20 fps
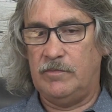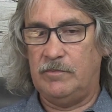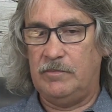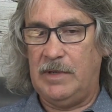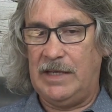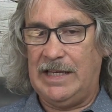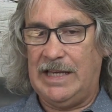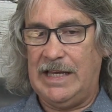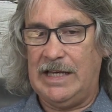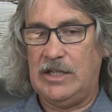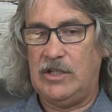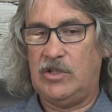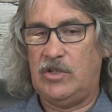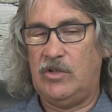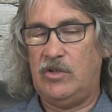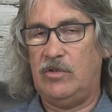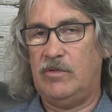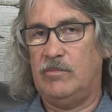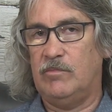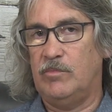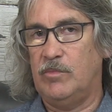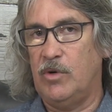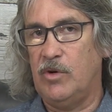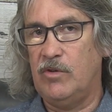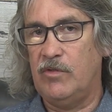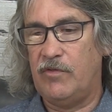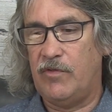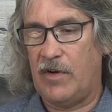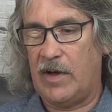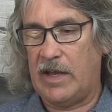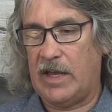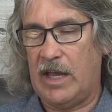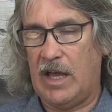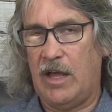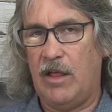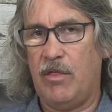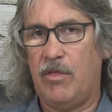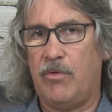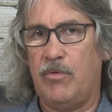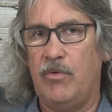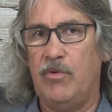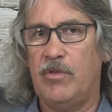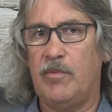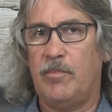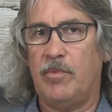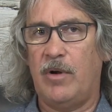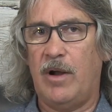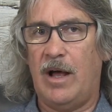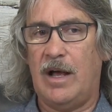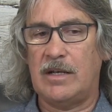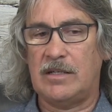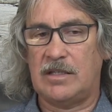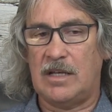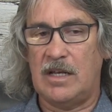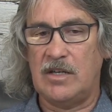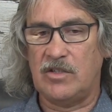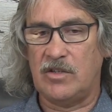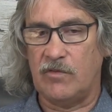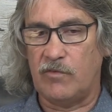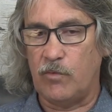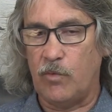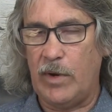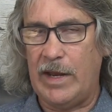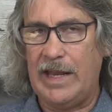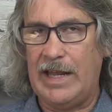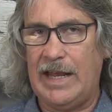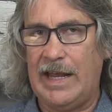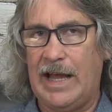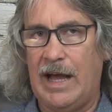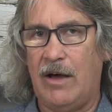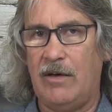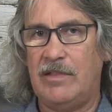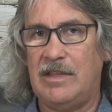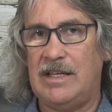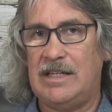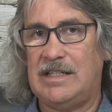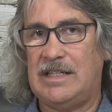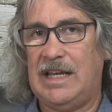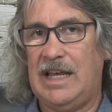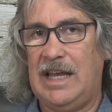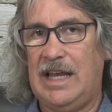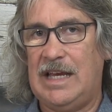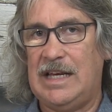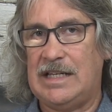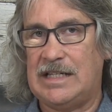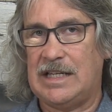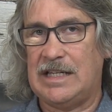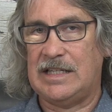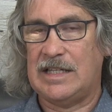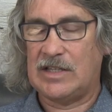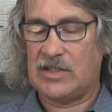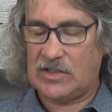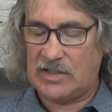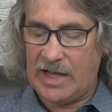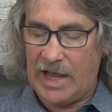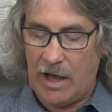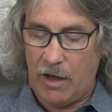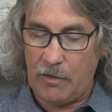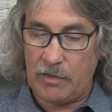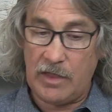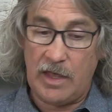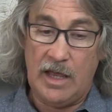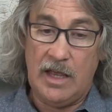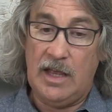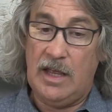begin to move again through the process of weeding out these kings in the south.